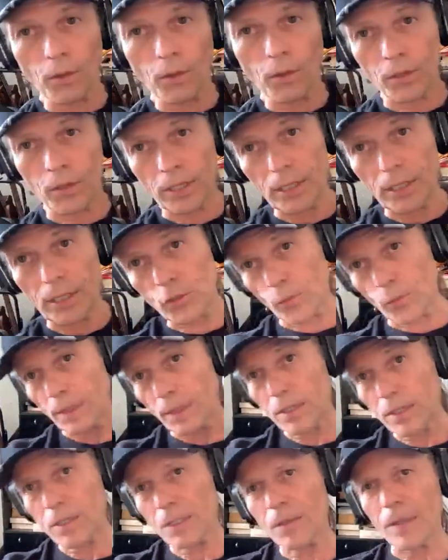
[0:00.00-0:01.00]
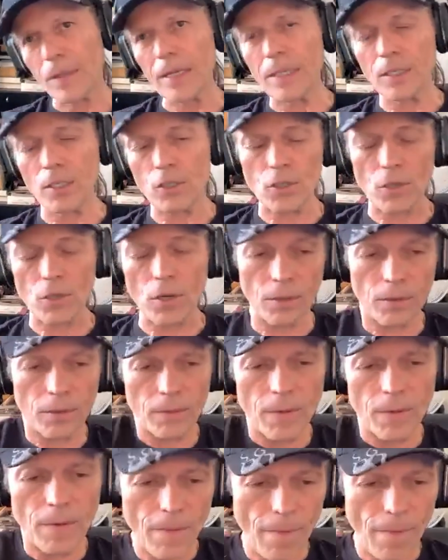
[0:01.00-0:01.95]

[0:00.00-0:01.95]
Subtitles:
other instruments in the song.